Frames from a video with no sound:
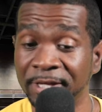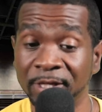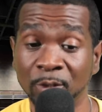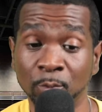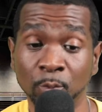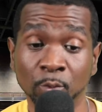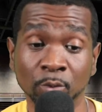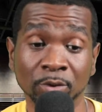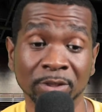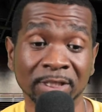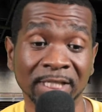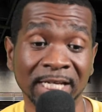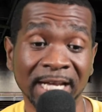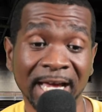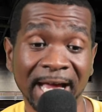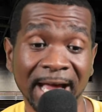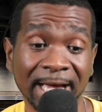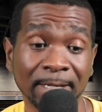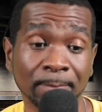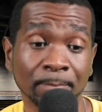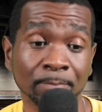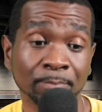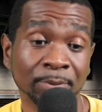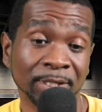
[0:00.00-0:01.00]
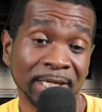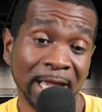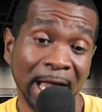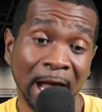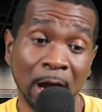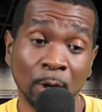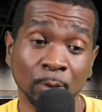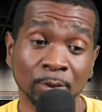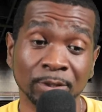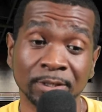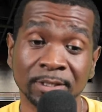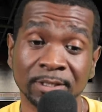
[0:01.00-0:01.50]
it will not be
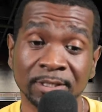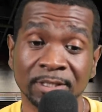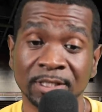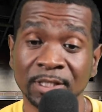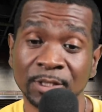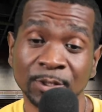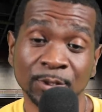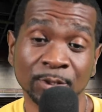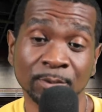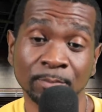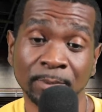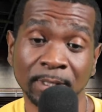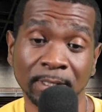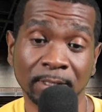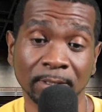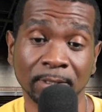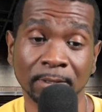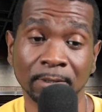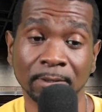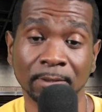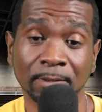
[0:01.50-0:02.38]
our decision maker.